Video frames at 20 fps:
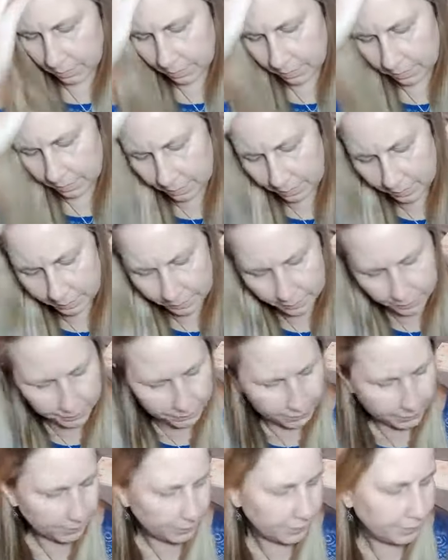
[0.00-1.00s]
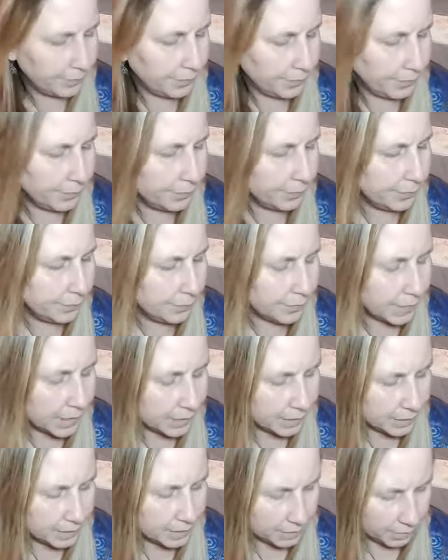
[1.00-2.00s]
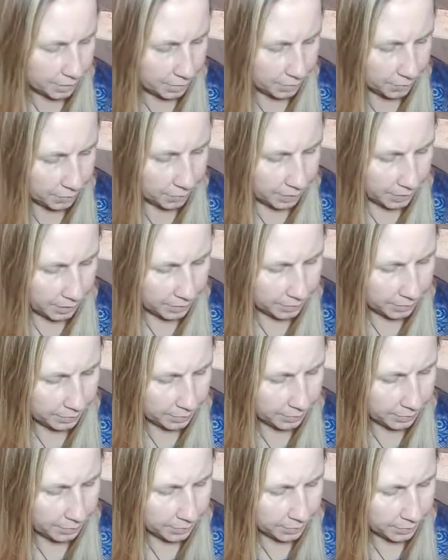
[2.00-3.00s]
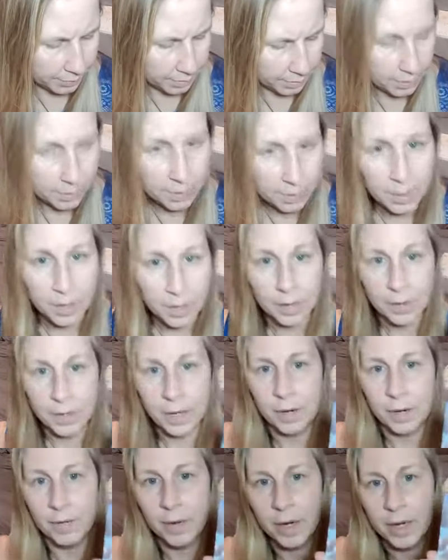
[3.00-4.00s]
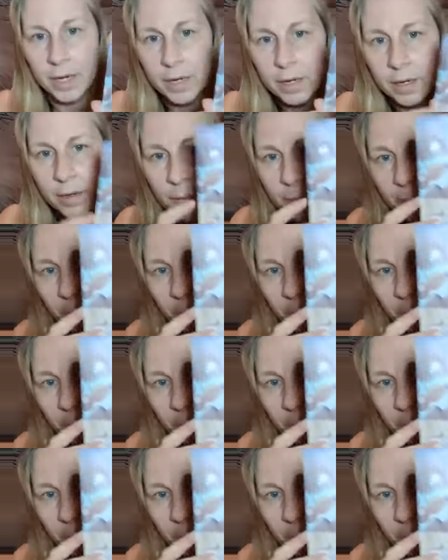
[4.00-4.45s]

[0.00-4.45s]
This is a good one. Okay, ready?